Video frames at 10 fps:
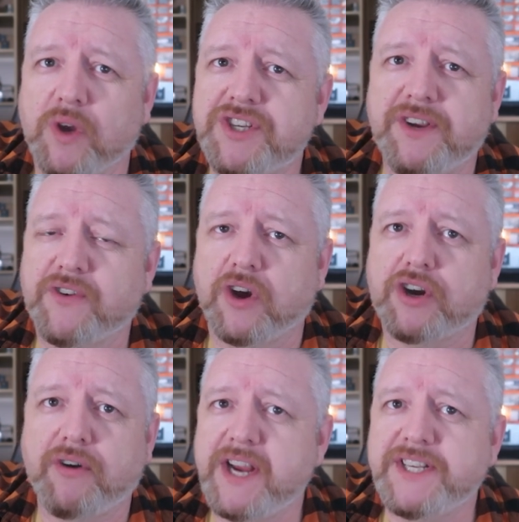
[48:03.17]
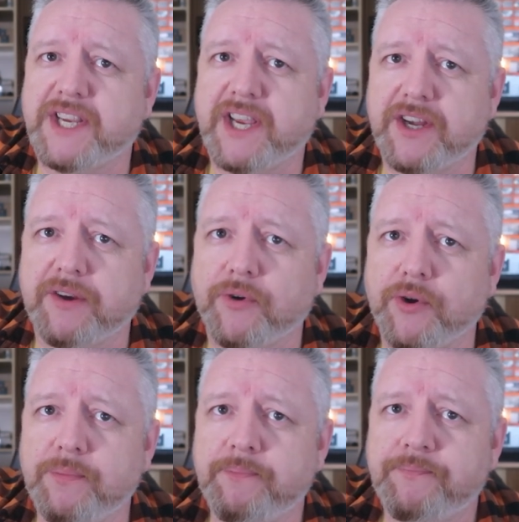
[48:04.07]
once you've got crazy in your
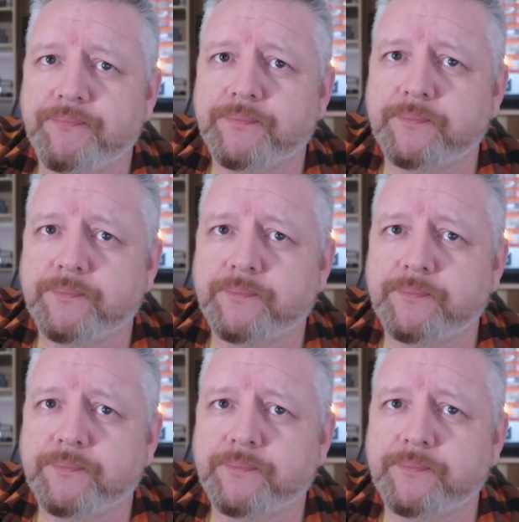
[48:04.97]
room,